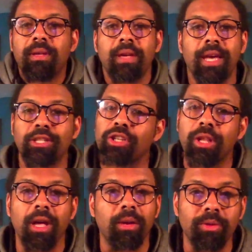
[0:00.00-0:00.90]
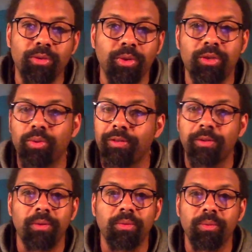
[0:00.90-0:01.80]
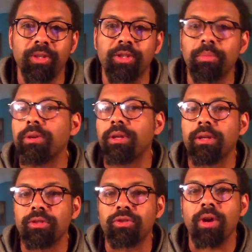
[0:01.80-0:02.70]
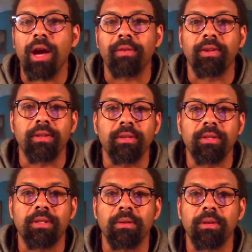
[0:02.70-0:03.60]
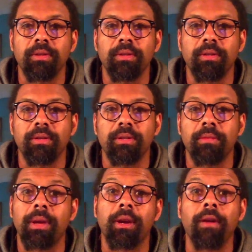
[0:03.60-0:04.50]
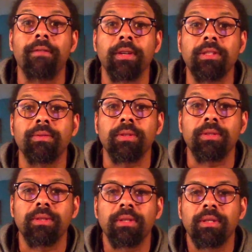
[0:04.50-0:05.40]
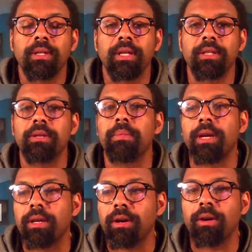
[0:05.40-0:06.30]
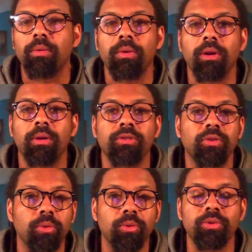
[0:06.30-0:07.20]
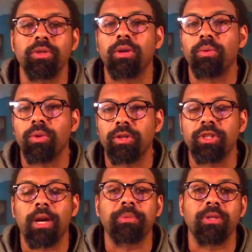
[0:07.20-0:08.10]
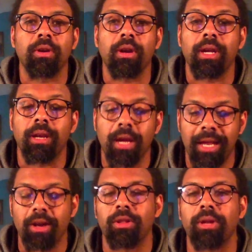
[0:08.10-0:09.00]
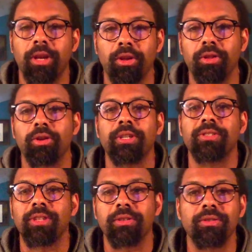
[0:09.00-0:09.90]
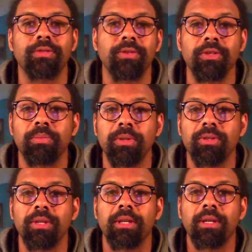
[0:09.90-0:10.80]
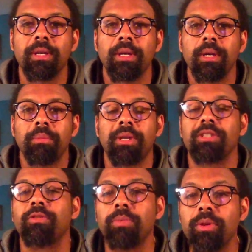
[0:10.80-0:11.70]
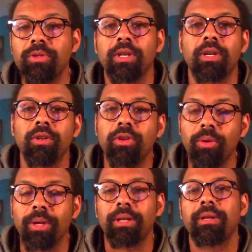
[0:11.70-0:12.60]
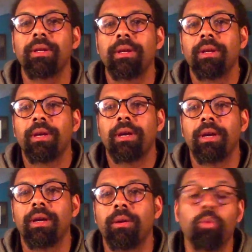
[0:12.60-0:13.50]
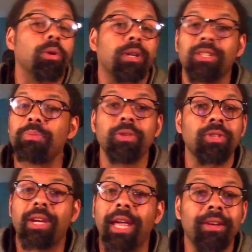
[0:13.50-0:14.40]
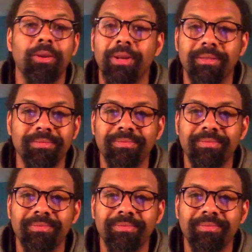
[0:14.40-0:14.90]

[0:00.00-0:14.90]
echelon which we should be striving to make our festivals and to make our schools and our workshops and our learning centers for this music. Because if music can do it, because music can do it,